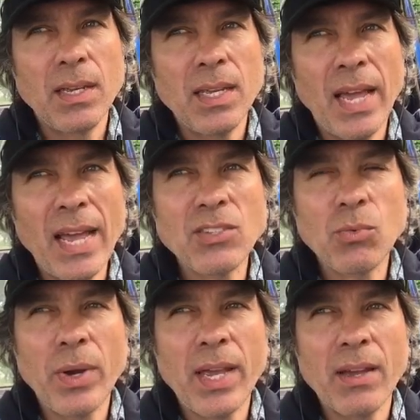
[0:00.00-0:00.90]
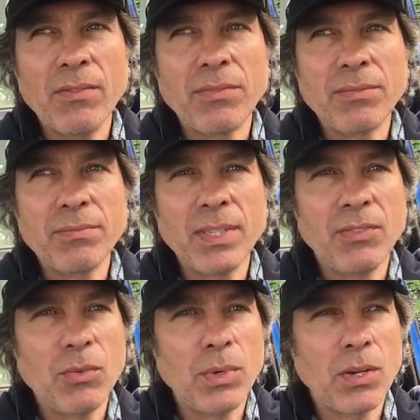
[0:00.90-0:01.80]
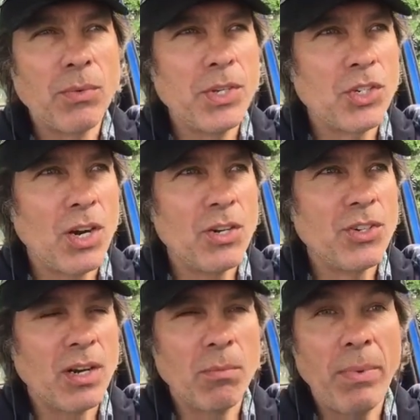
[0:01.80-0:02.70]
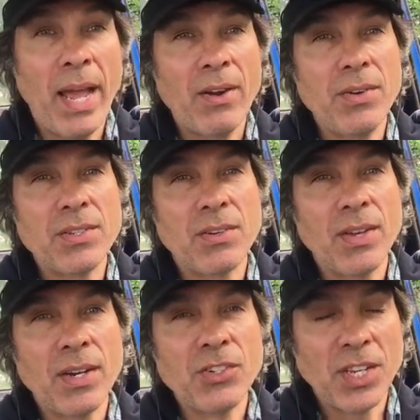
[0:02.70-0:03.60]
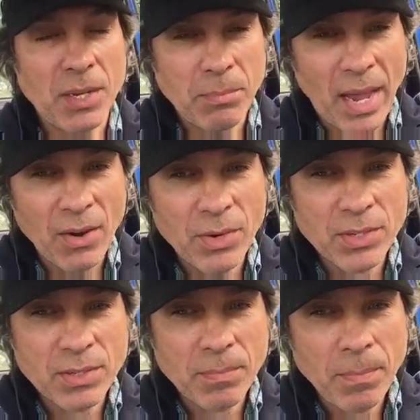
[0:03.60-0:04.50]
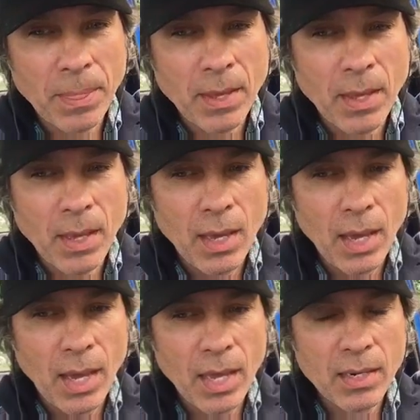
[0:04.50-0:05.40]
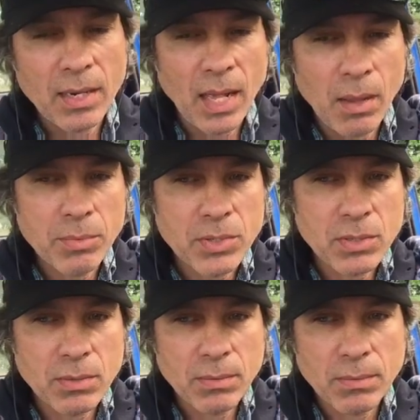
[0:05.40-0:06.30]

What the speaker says: it has a way of, if you will, recharging our batteries, our energetic batteries. And it helps